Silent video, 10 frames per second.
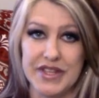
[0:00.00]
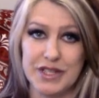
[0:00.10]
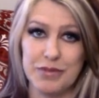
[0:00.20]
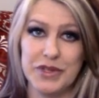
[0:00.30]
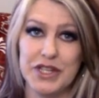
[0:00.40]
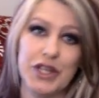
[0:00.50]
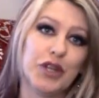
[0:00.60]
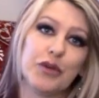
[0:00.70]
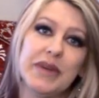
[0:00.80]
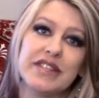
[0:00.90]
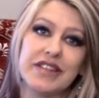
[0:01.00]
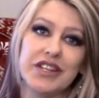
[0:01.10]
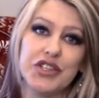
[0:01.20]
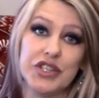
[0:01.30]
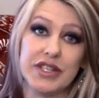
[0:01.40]
this in particular
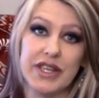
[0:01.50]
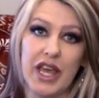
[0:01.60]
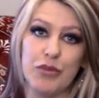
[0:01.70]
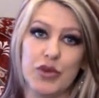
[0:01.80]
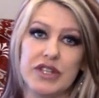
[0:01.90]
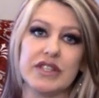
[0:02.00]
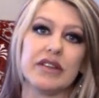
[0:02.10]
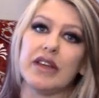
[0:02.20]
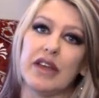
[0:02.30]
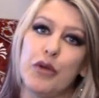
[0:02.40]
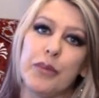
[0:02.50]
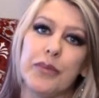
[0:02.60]
message just came recently,